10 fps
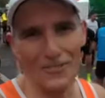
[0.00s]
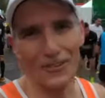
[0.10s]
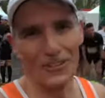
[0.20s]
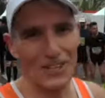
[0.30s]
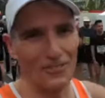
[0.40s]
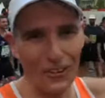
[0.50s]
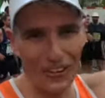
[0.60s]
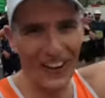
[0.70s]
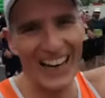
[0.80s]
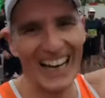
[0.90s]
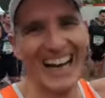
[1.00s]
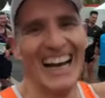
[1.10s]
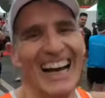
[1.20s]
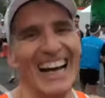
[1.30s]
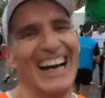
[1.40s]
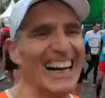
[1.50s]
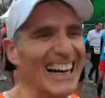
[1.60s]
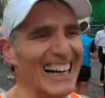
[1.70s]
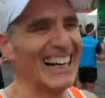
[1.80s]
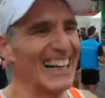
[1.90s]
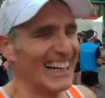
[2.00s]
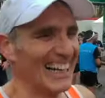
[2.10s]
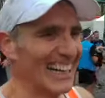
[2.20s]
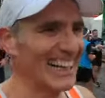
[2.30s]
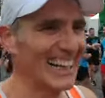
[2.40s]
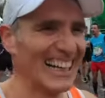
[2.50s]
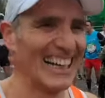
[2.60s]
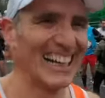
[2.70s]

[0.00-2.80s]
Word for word: to get that elusive PR or PB.